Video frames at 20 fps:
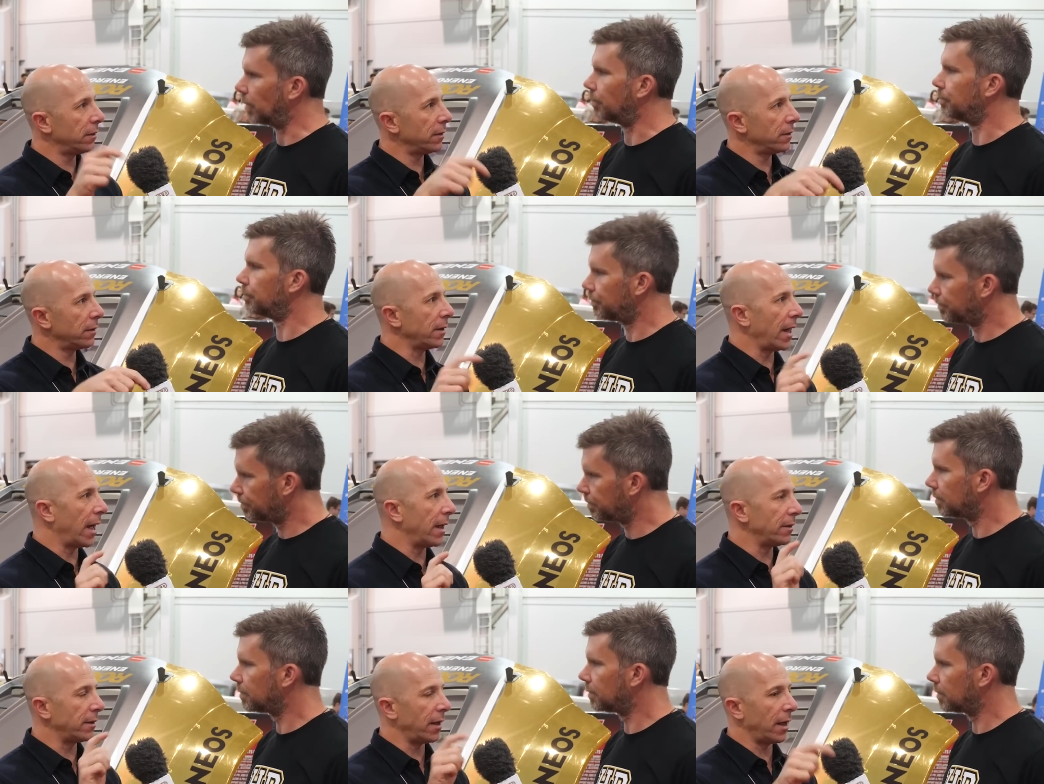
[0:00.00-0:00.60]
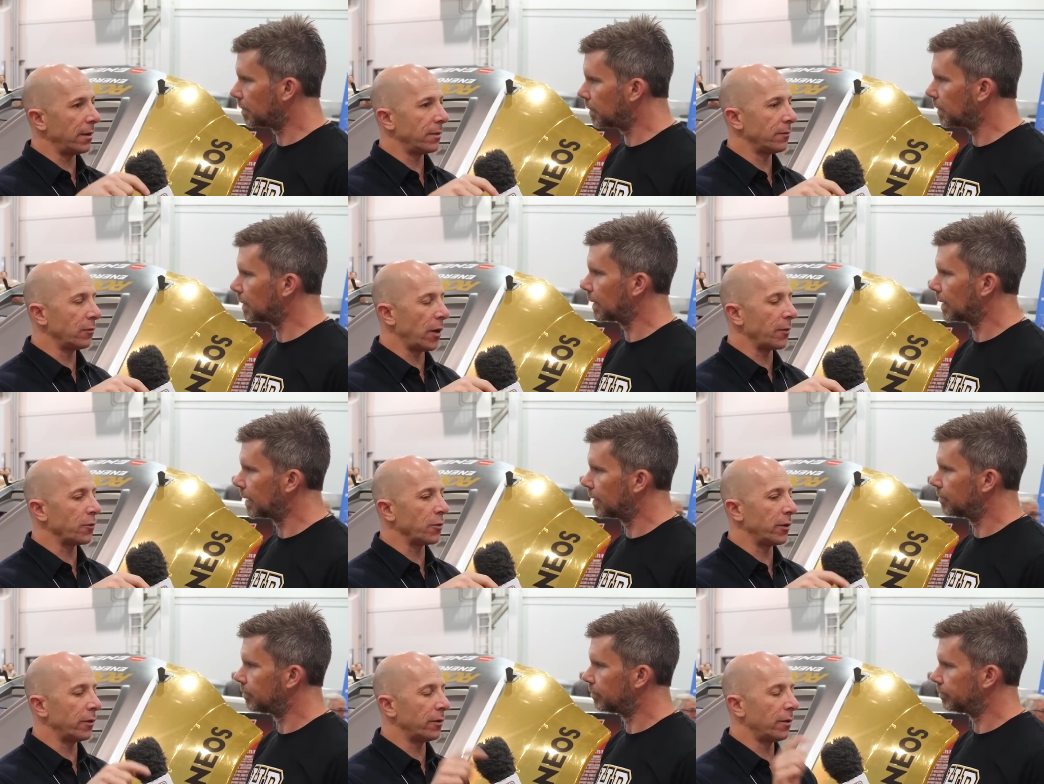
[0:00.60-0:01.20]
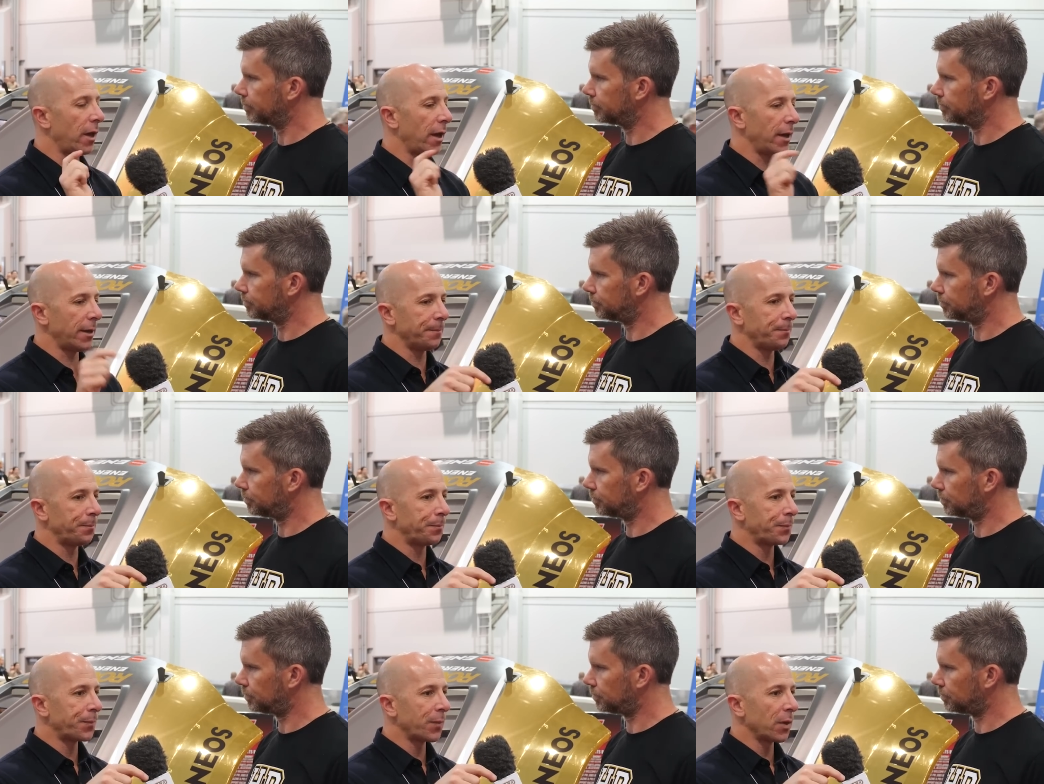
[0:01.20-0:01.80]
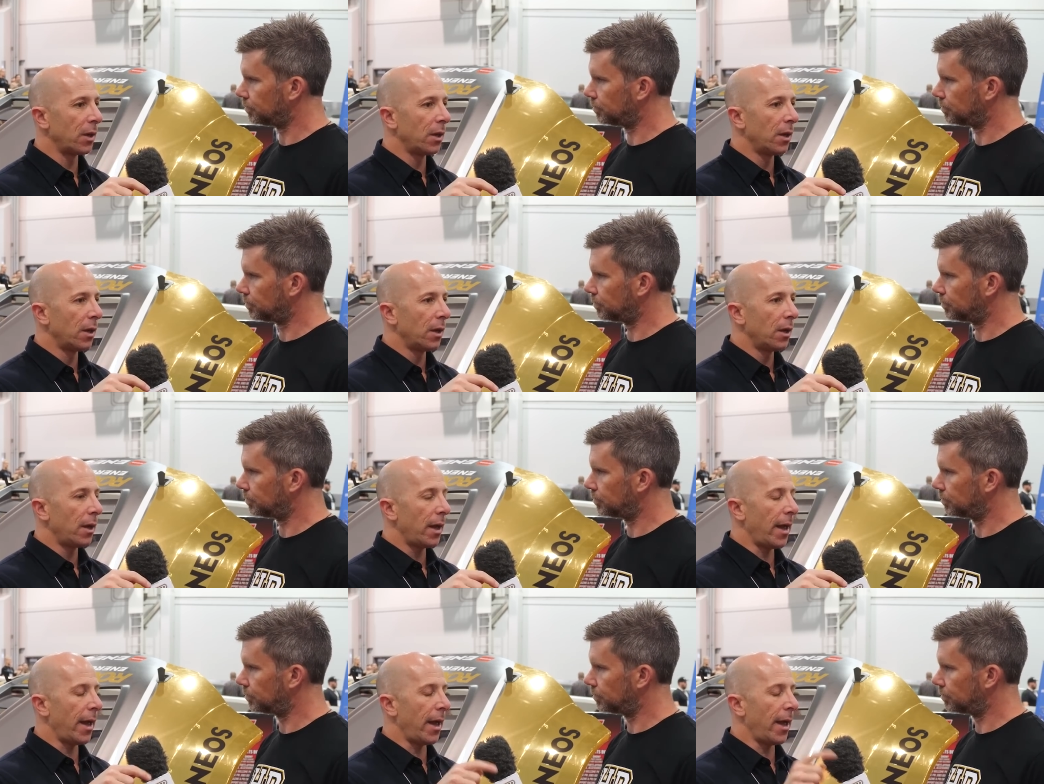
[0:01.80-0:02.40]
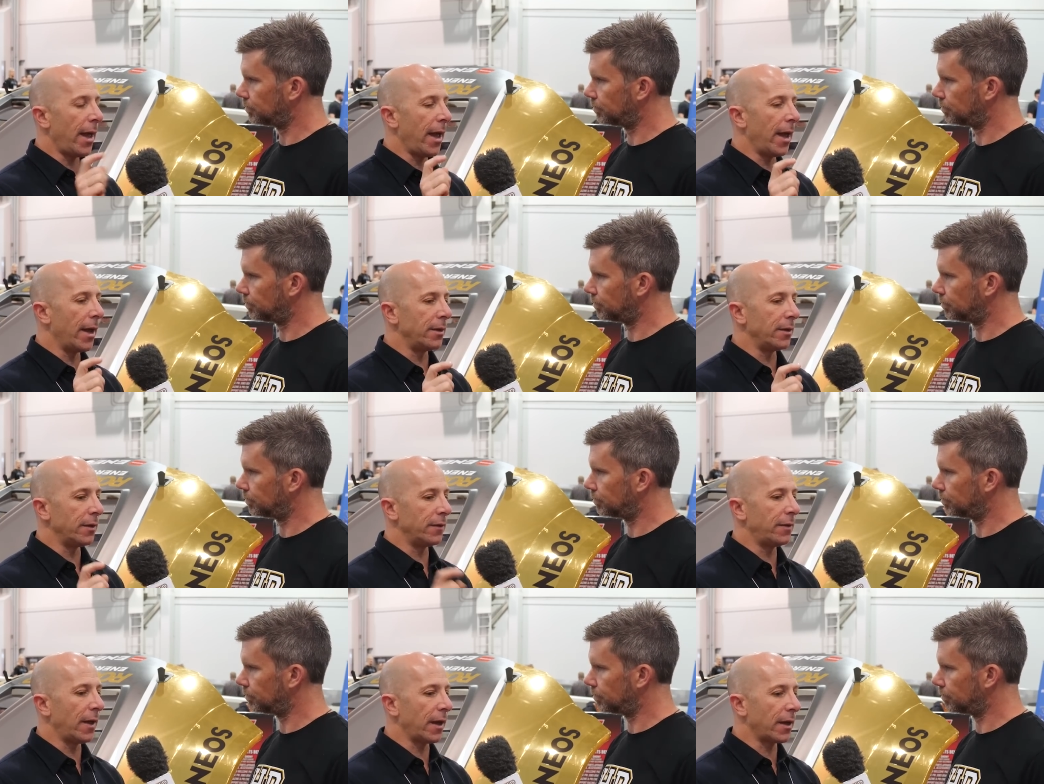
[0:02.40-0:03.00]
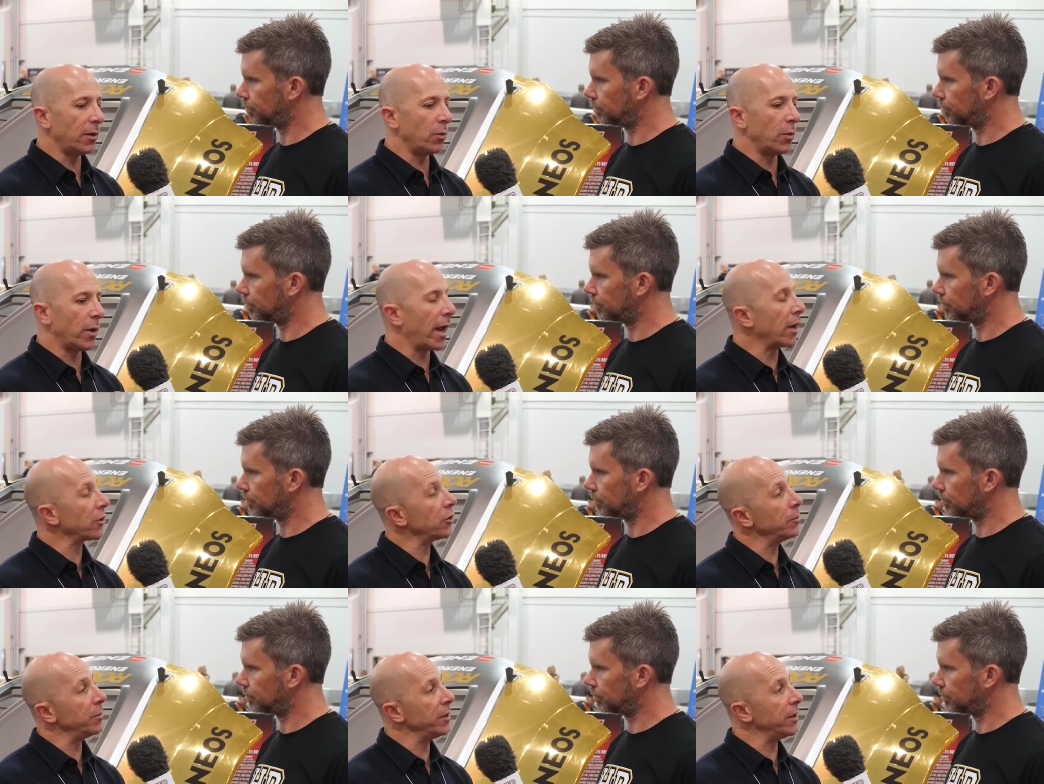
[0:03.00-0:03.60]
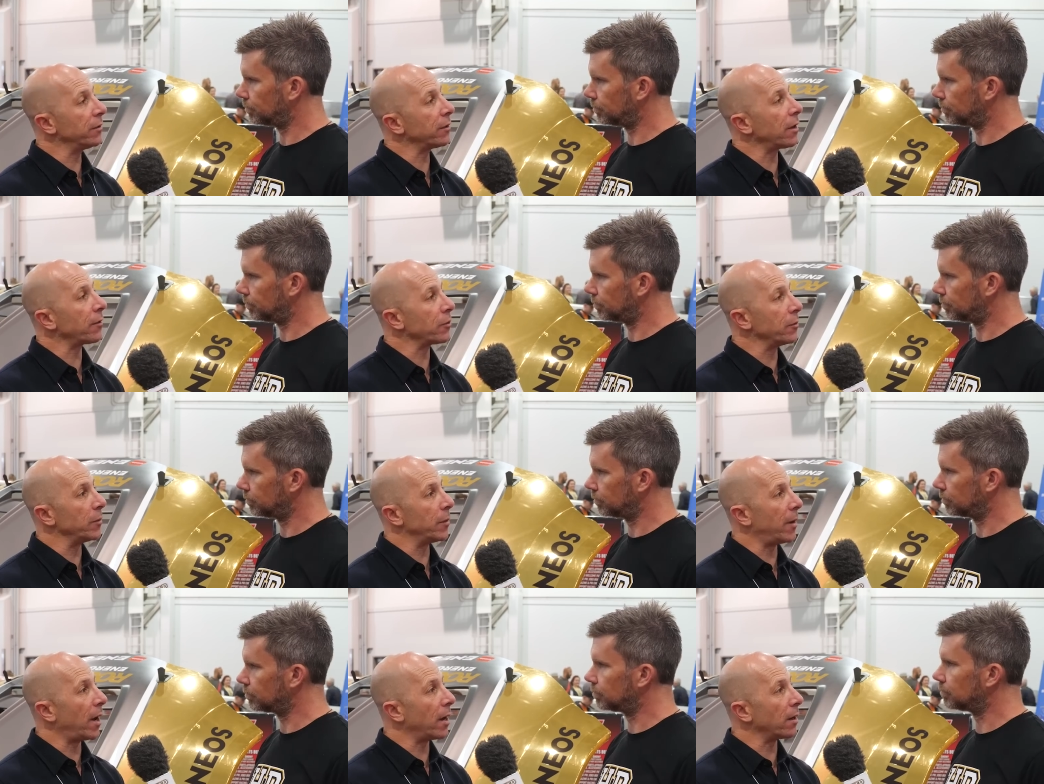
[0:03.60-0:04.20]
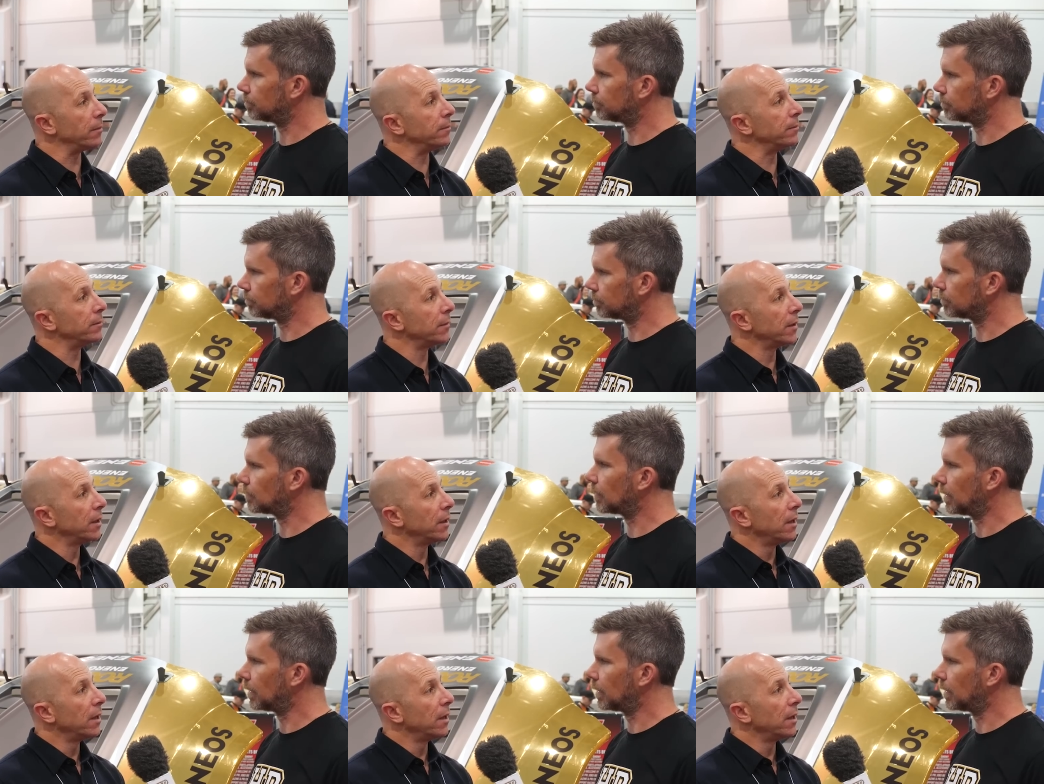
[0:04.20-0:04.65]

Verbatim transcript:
Speaker 1: yep. that, that reference line. And the second one actually bleeds off from the bottom.